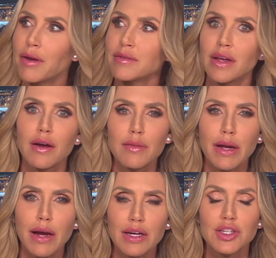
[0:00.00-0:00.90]
And I was like, oh
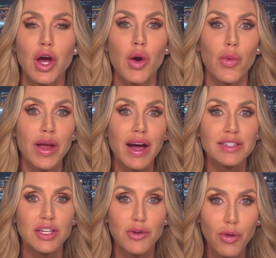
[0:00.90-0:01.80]
my gosh, we
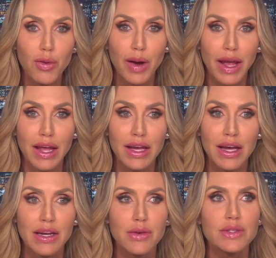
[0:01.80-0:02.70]
got to Norway.
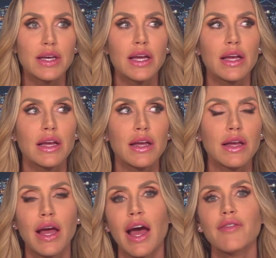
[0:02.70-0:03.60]
And he was like,
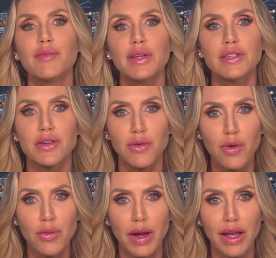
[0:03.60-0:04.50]
haven't been to
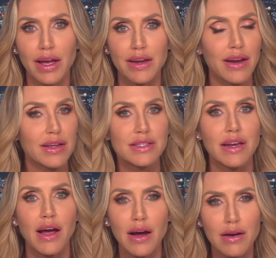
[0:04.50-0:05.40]
Norway yet. And I
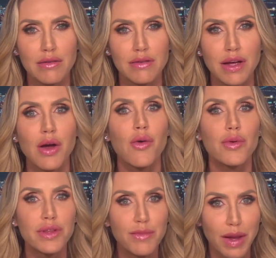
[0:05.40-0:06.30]
said, oh,
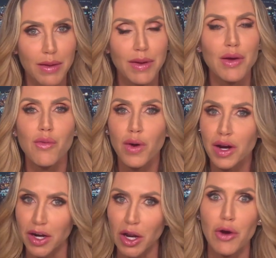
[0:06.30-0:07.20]
well, then maybe we're
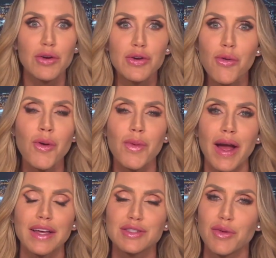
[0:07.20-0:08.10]
going to go to
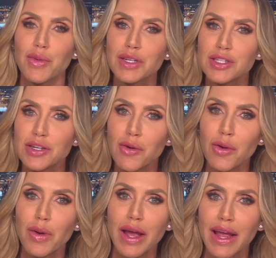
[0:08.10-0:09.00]
Norway. So we went to
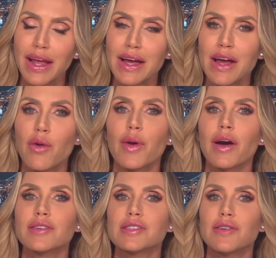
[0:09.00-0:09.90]
Norway. We
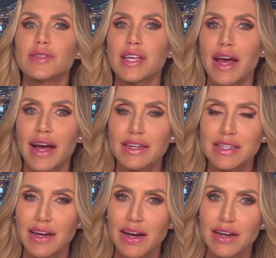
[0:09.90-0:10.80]
also tagged
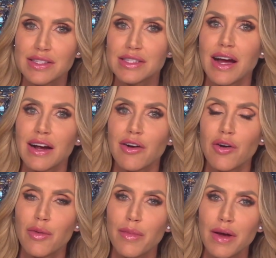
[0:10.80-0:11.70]

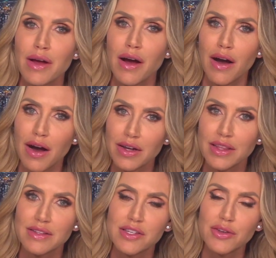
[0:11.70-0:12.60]
Stockholm
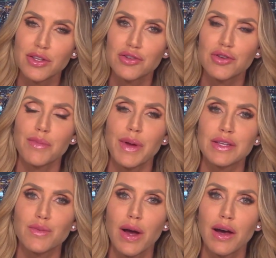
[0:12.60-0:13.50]
onto the trip
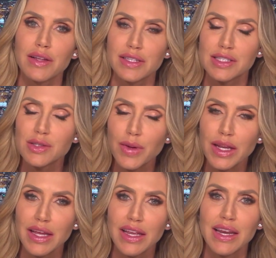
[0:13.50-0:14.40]
as well in
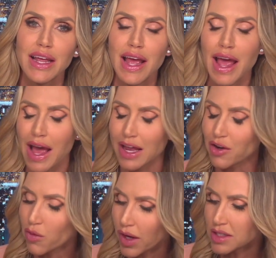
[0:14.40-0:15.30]
Sweden. Had a
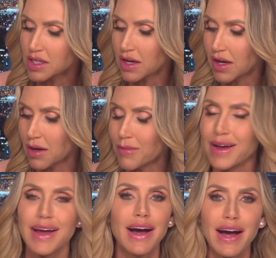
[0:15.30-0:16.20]
great time.
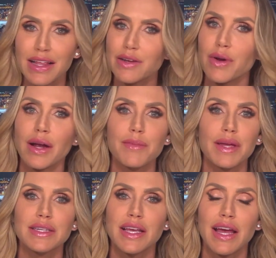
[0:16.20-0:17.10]
Highly
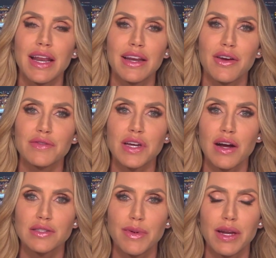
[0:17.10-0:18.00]
recommend again. I know I've
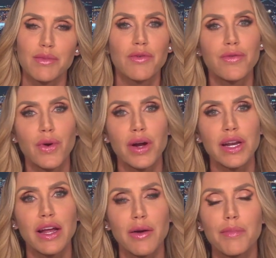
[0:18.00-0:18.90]
talked about it before in
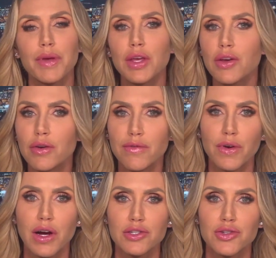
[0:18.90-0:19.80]
here. Beautiful
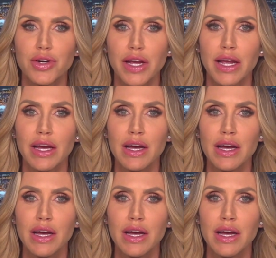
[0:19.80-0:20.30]
country.